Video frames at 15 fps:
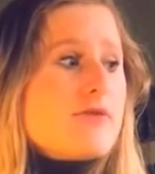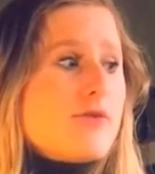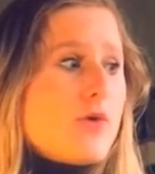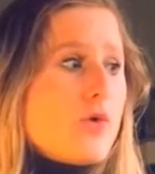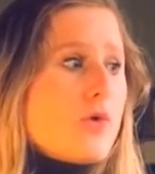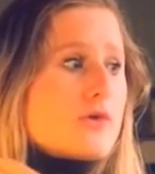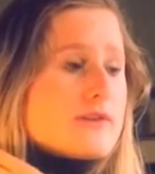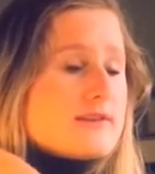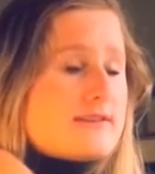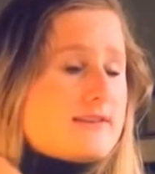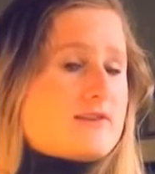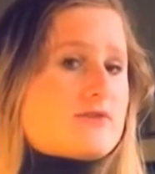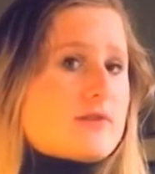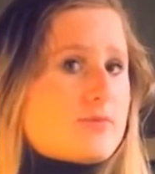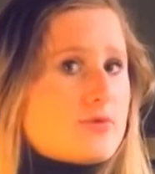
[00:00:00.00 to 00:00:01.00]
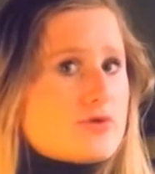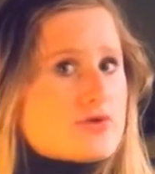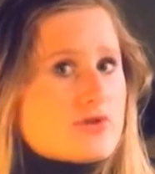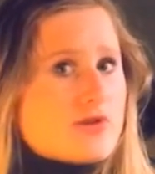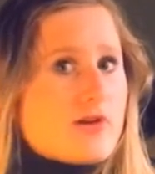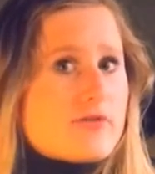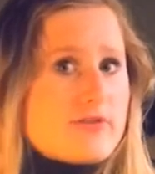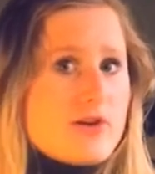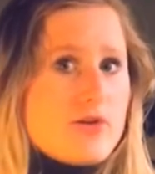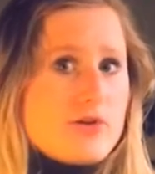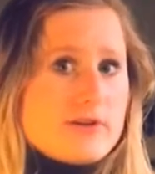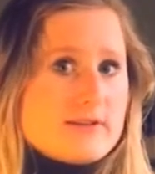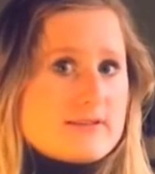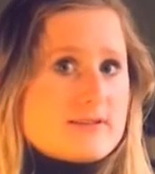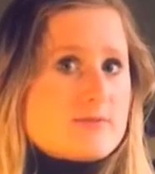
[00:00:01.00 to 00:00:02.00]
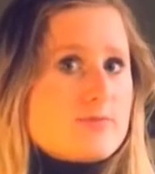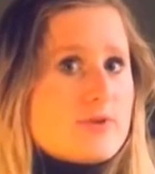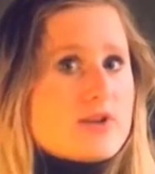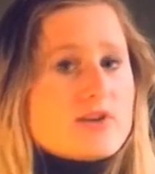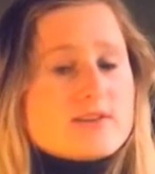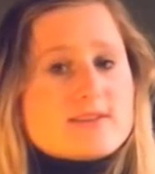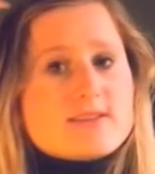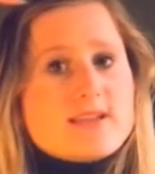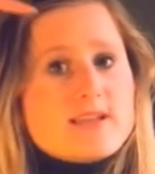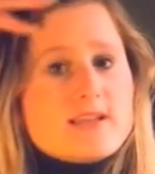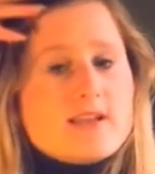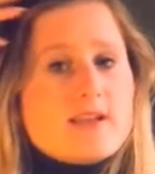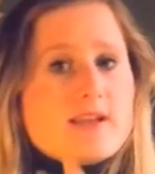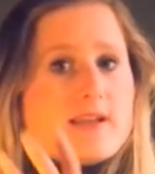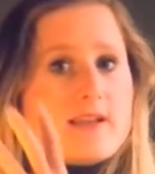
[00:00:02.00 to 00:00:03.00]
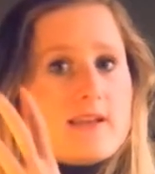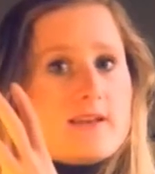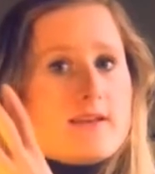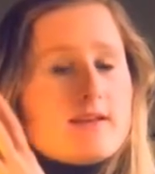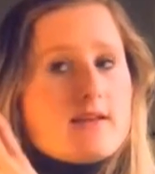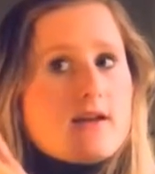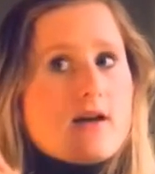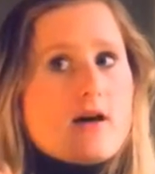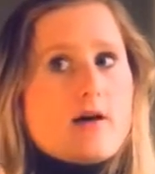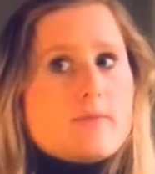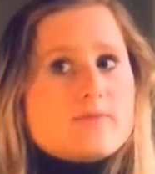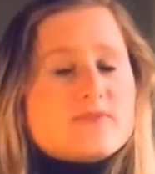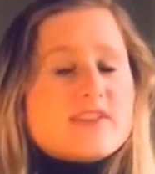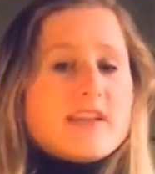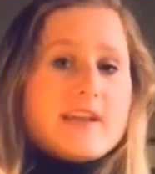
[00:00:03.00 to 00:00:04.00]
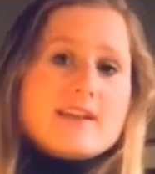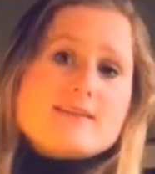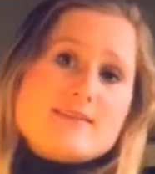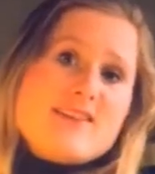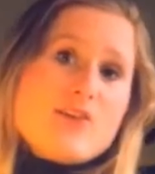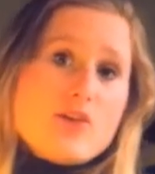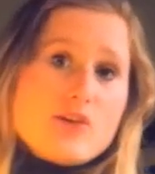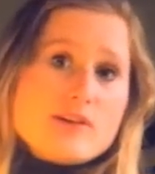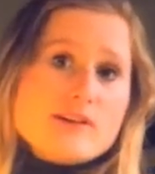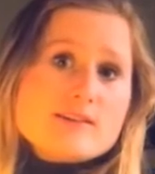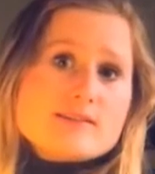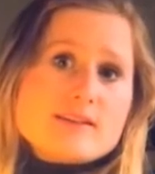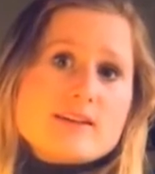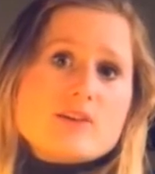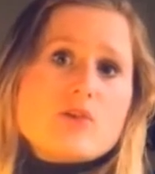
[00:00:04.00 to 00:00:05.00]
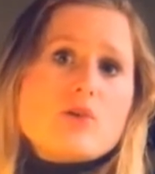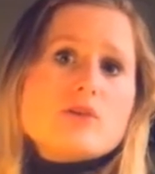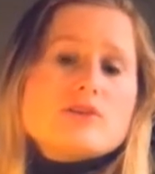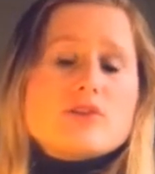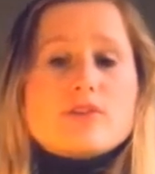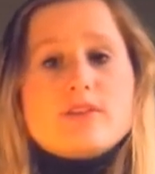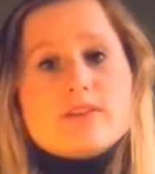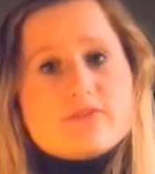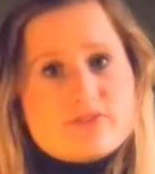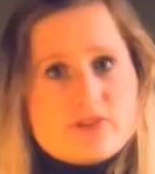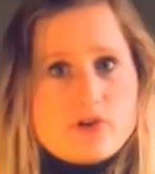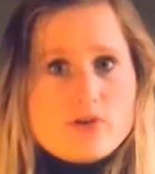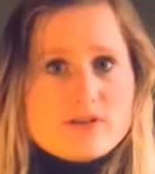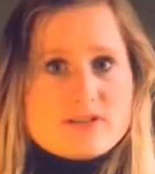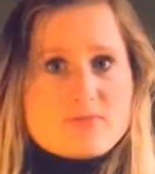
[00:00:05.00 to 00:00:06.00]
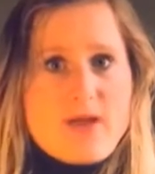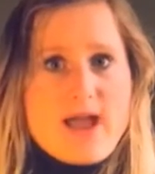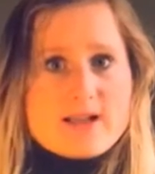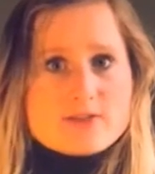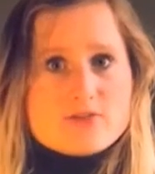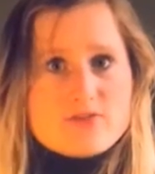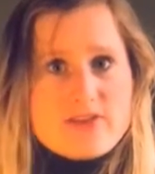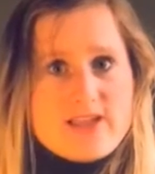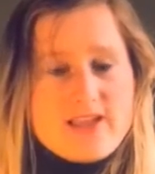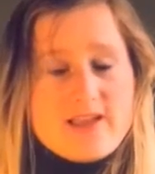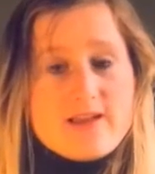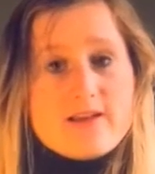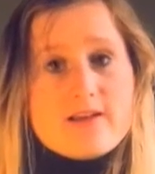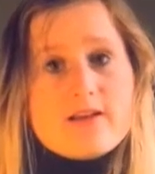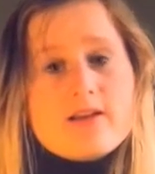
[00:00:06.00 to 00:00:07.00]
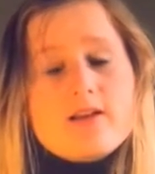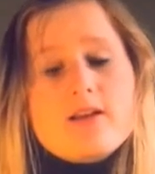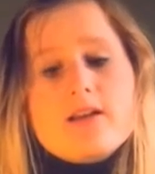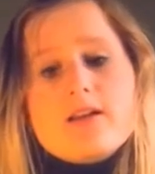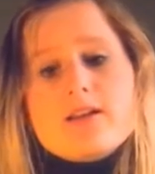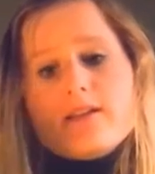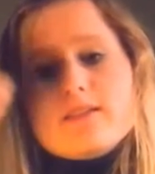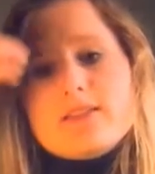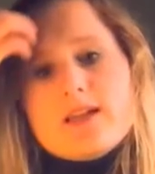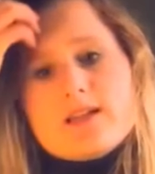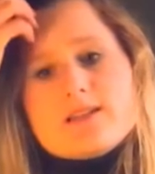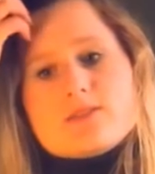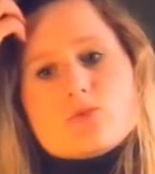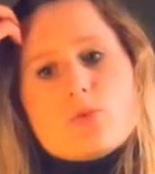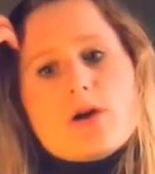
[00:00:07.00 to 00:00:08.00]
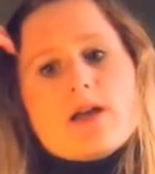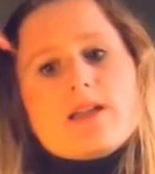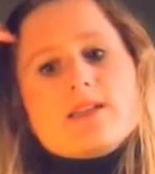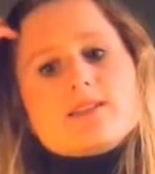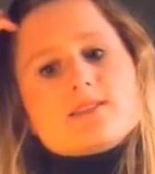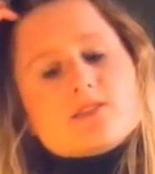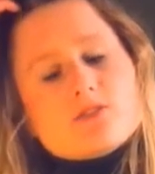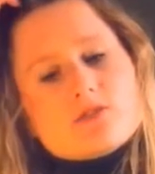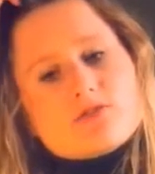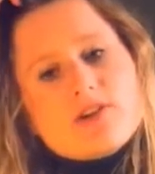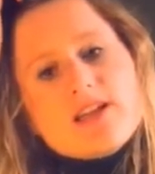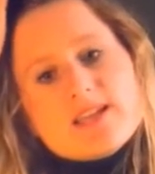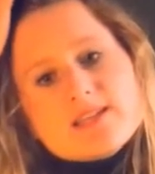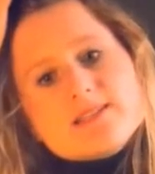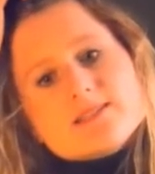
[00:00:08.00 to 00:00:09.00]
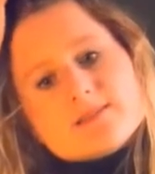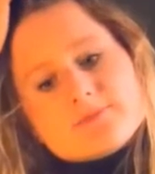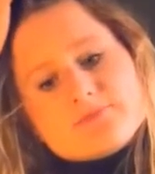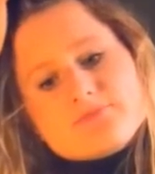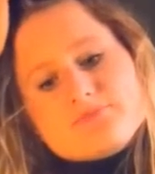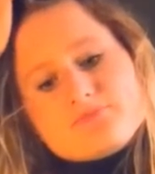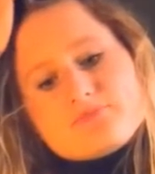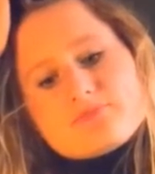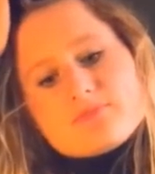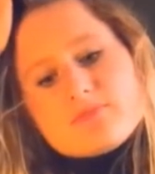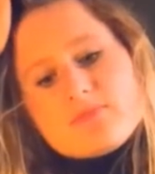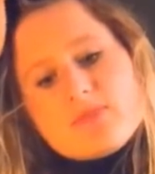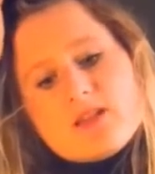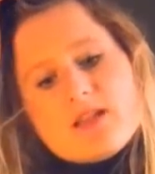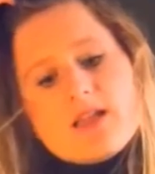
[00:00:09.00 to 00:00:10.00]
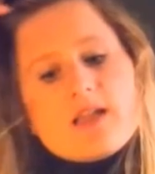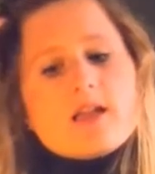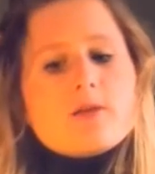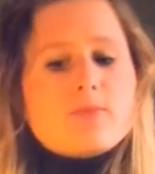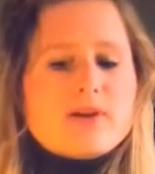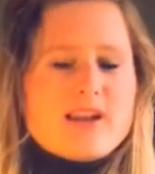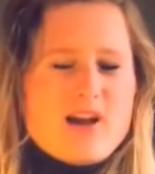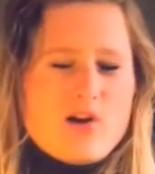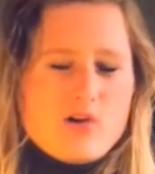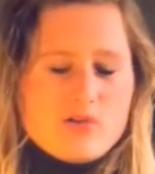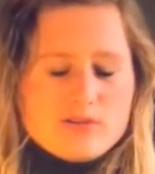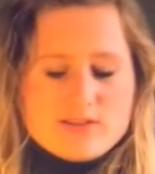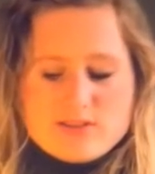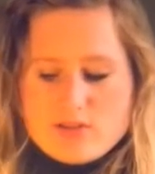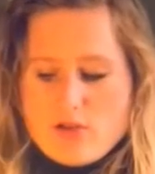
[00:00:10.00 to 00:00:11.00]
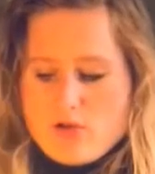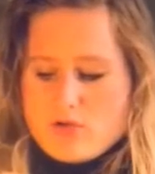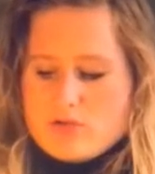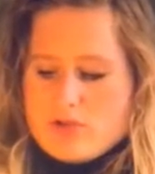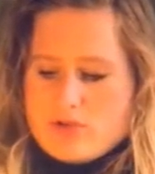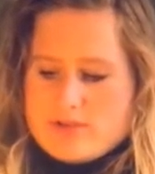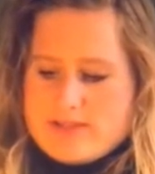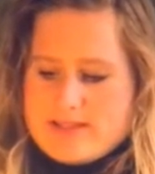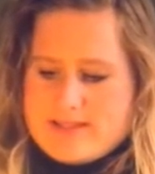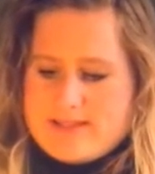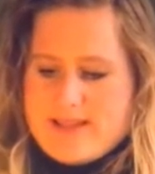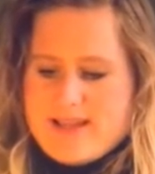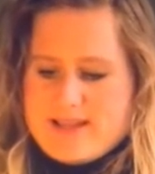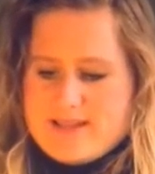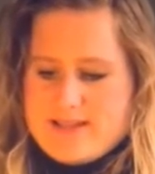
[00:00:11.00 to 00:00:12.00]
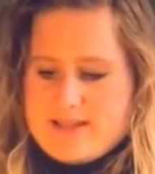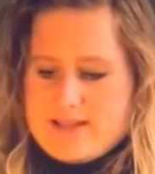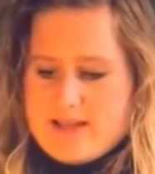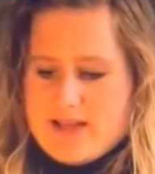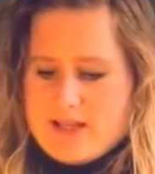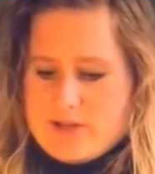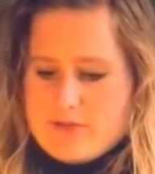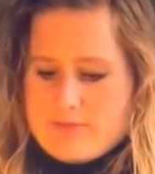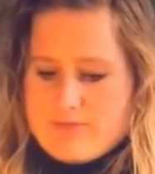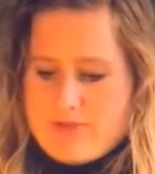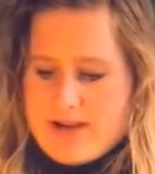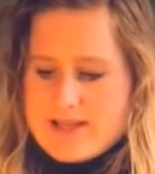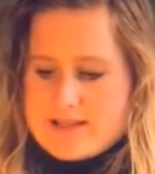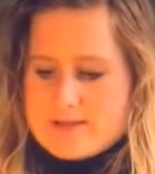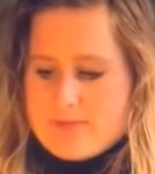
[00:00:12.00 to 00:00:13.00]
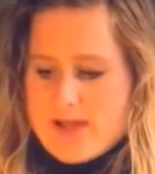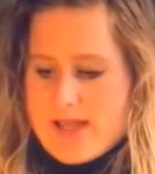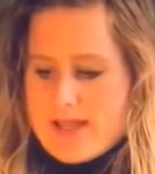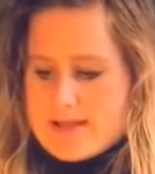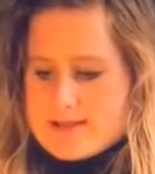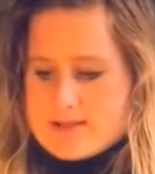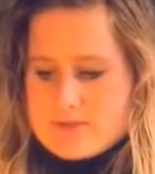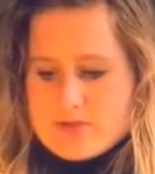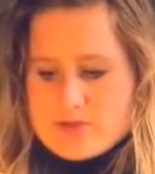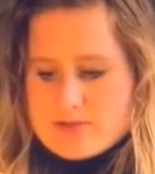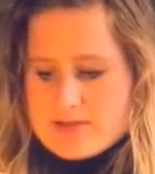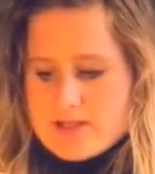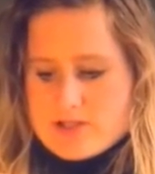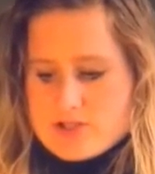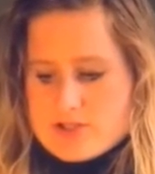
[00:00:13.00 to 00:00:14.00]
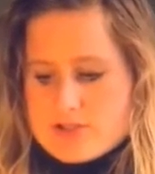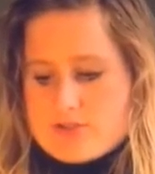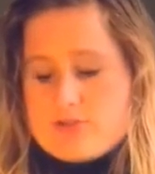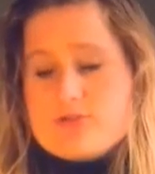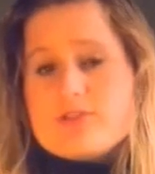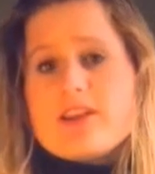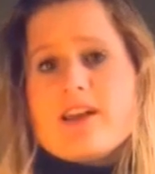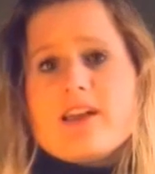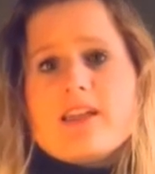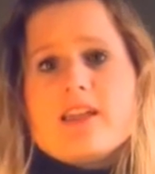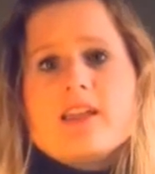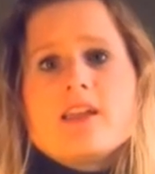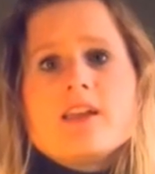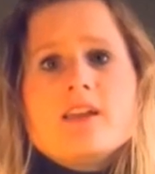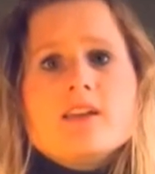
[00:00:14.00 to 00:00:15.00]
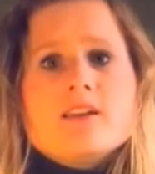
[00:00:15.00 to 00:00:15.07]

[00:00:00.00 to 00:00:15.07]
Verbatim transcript: for the distribution of the oils, because it takes the oils and it also gives the oils back to the hair. That is why it's so great. But I also noticed that it kind of breaks my ends because they're just too dry,